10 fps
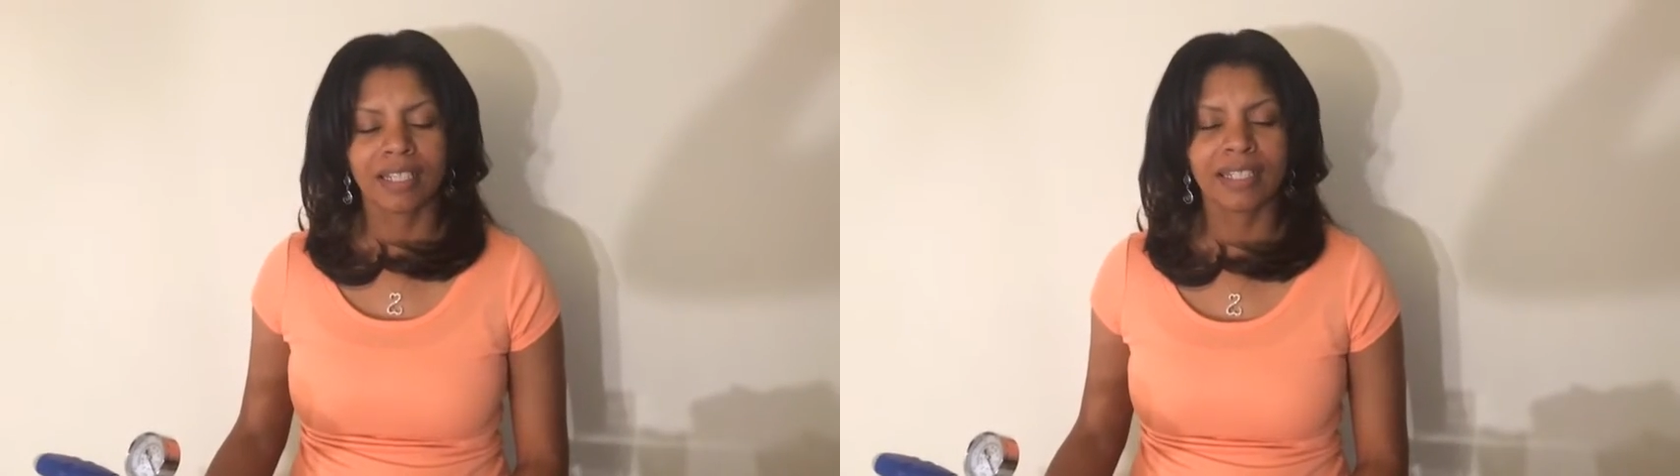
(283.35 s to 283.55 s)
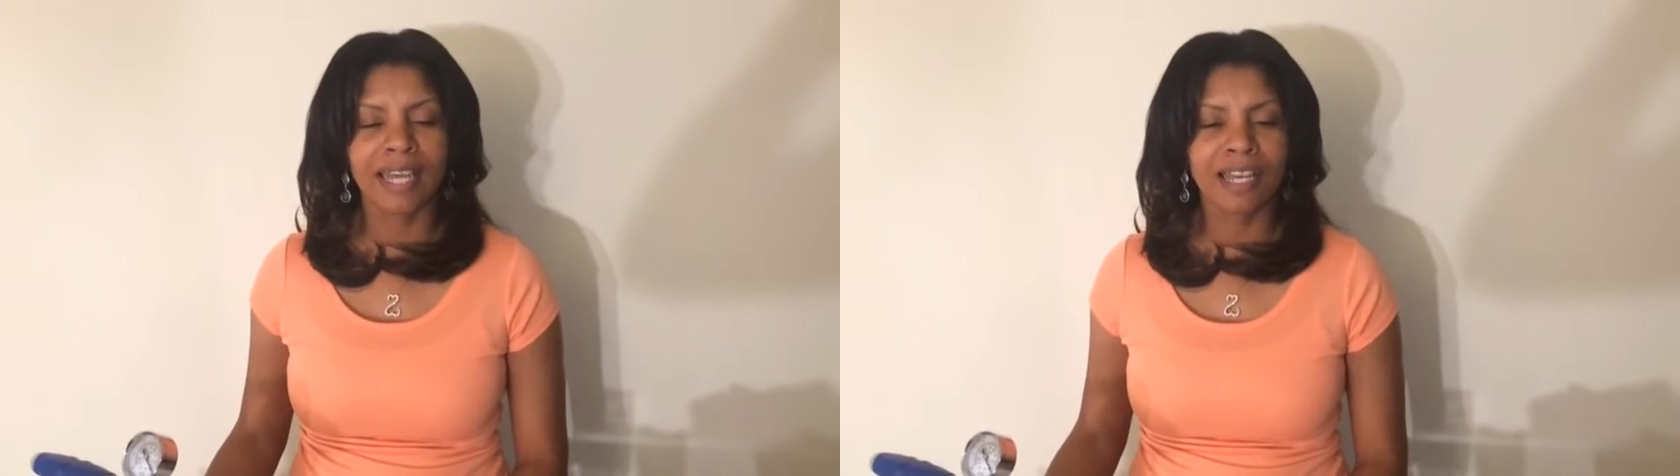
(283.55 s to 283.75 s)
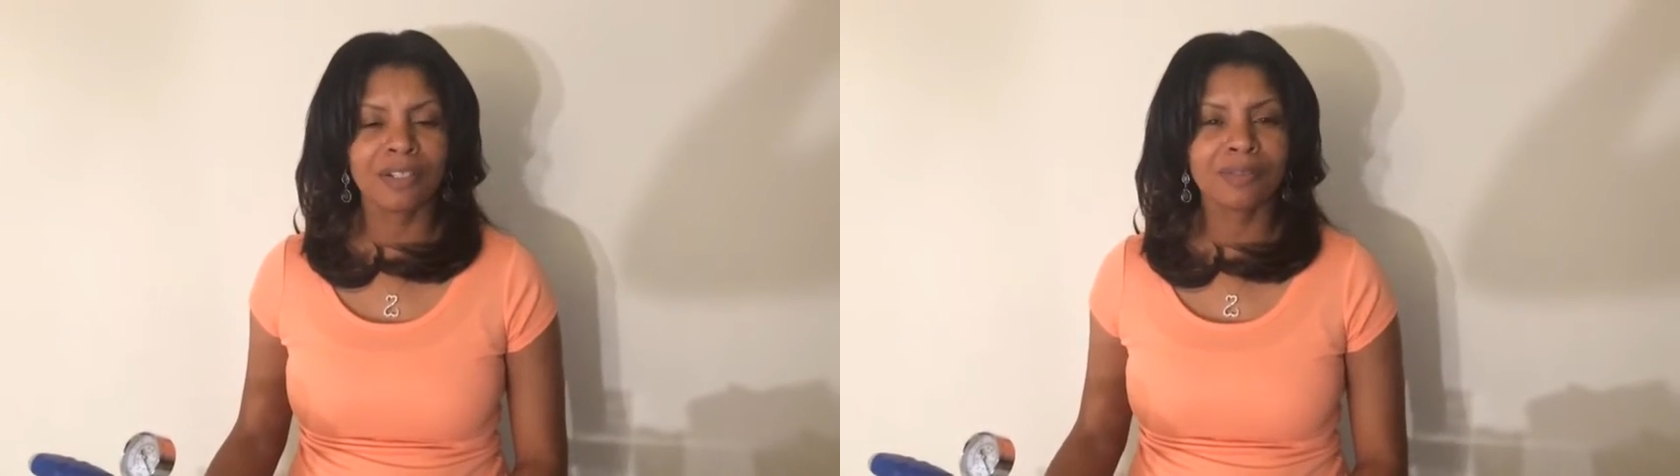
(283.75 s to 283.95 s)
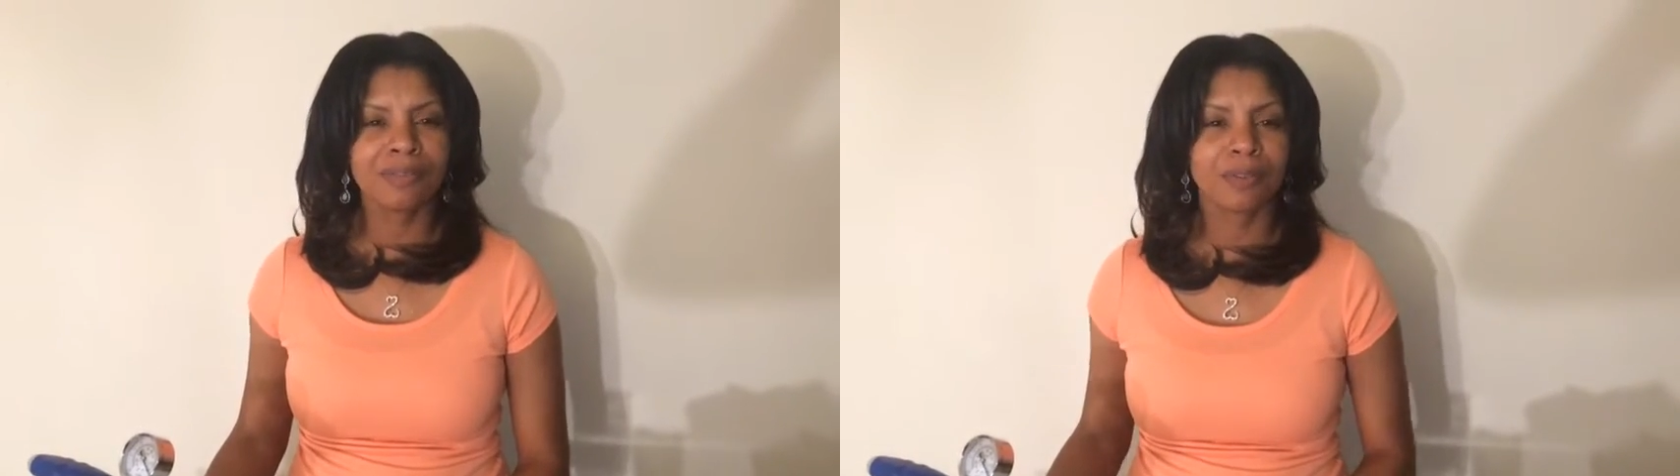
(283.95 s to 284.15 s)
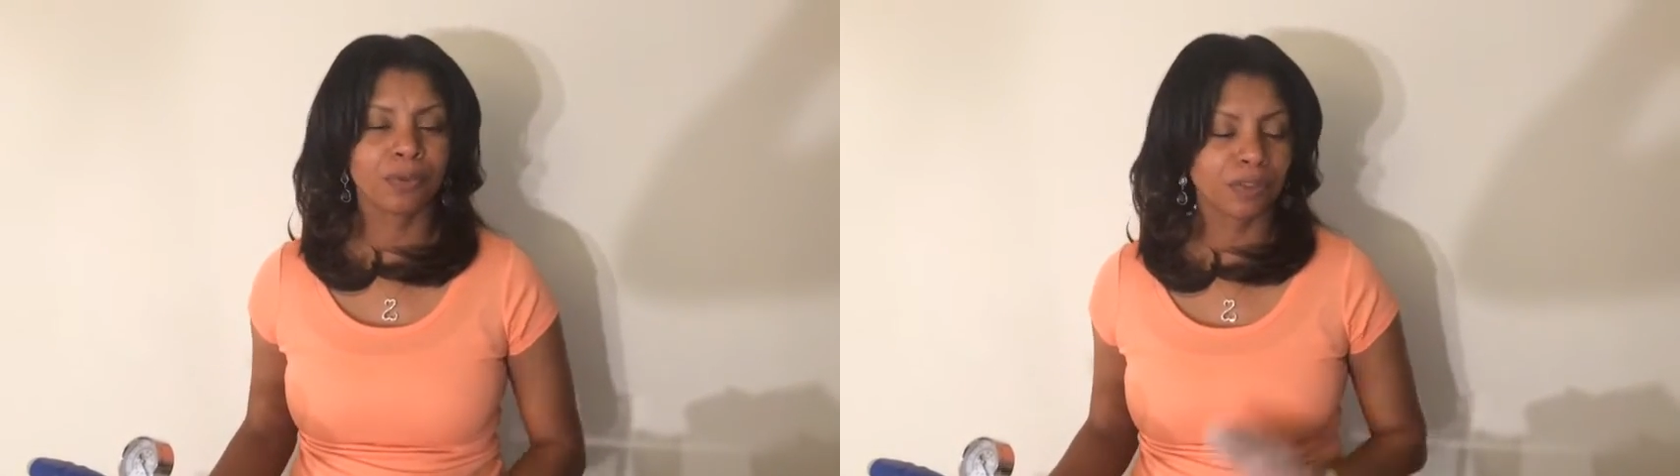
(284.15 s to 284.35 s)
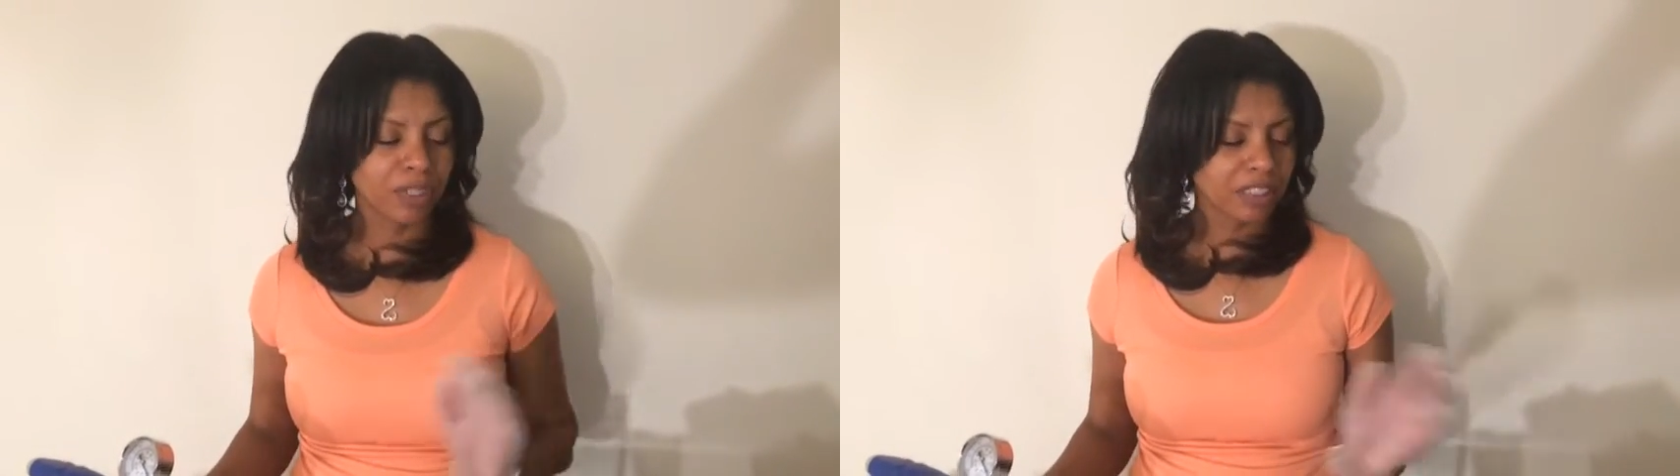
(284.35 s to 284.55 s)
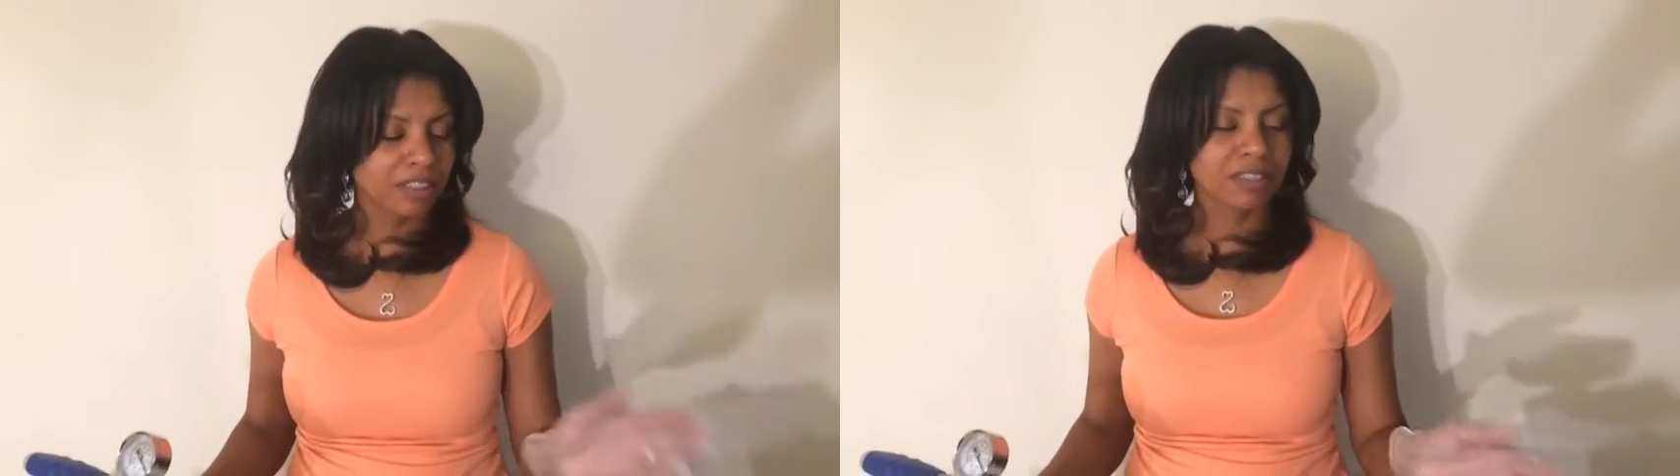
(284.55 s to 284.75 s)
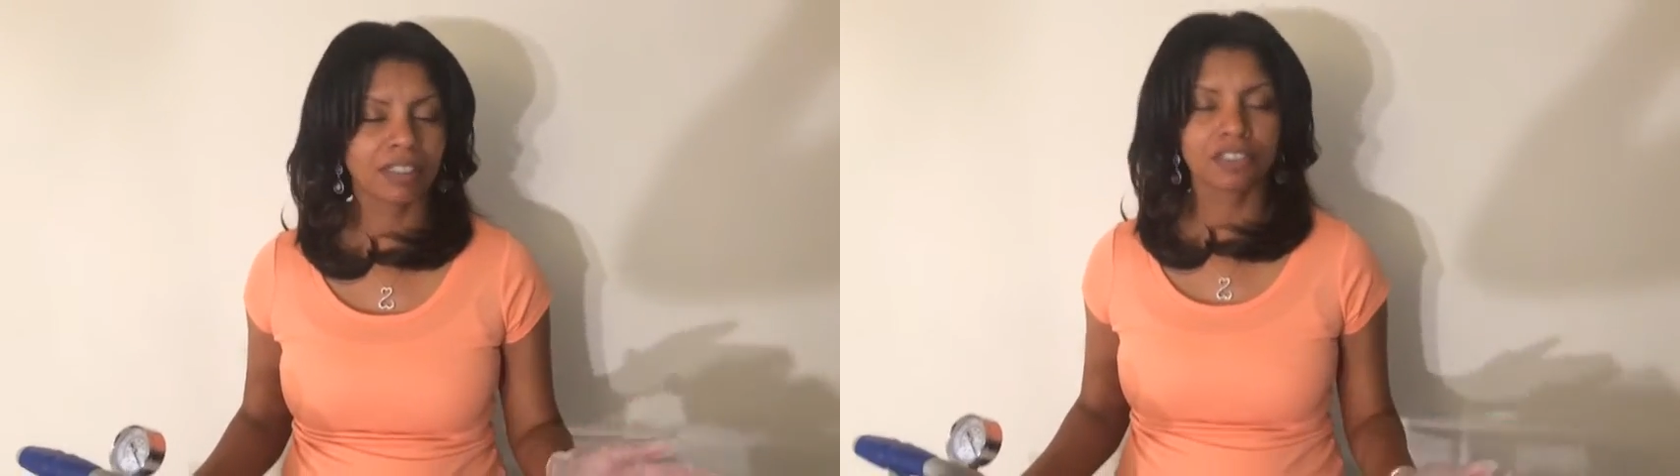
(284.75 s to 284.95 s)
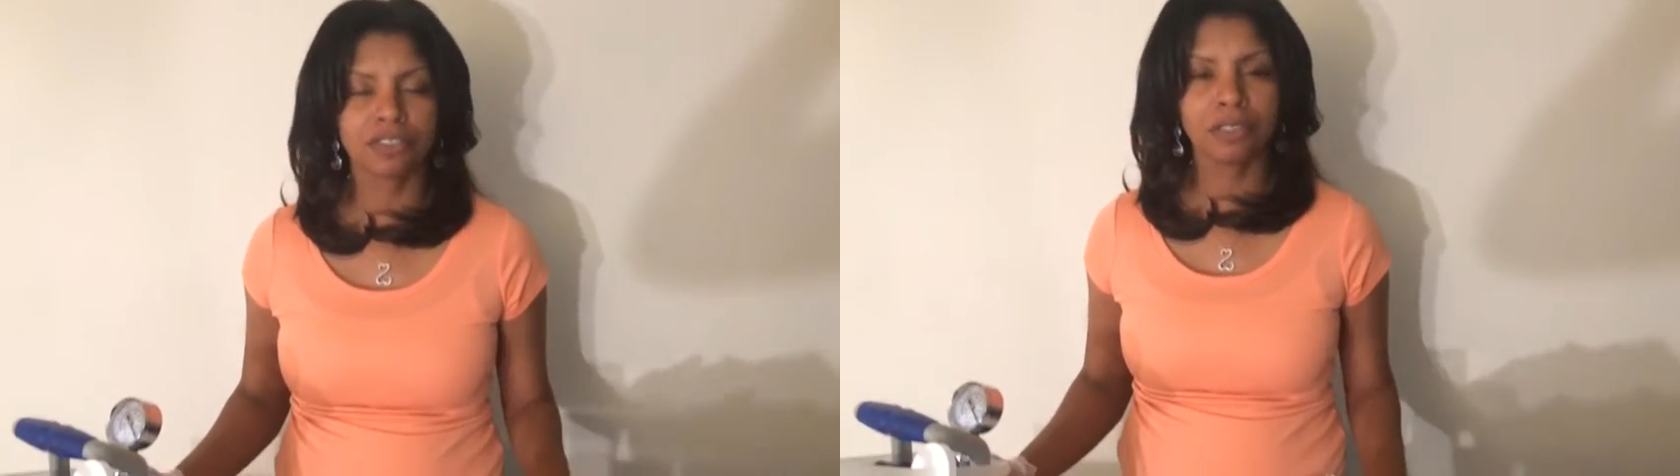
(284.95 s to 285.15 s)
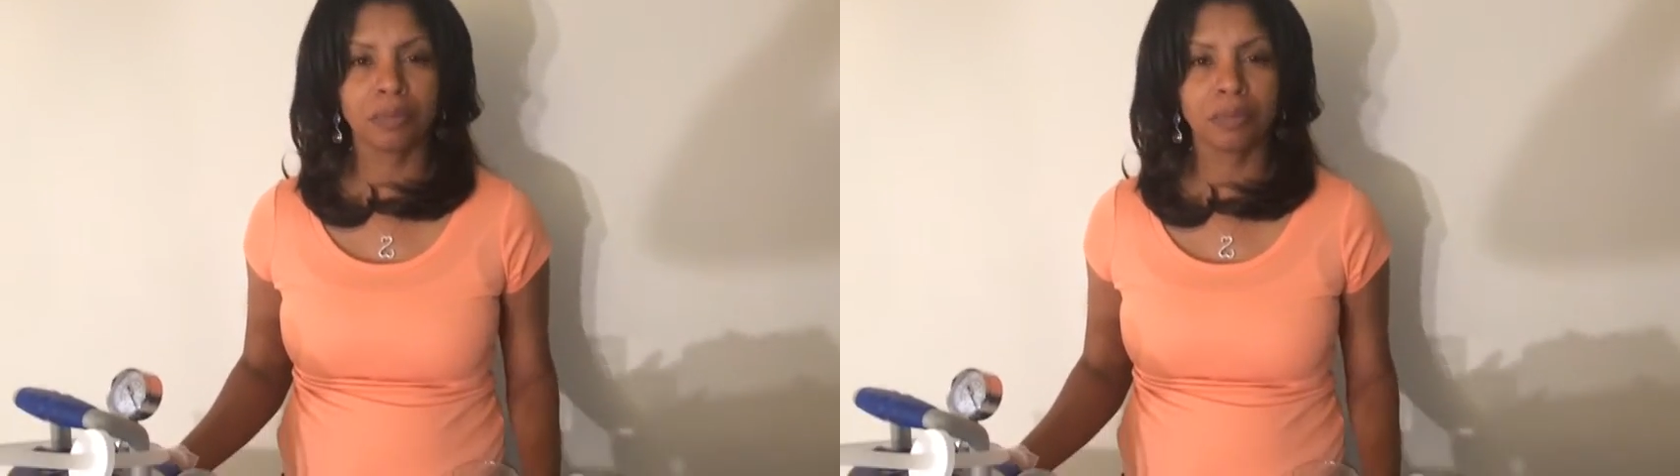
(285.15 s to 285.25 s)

Now we're ready to suction the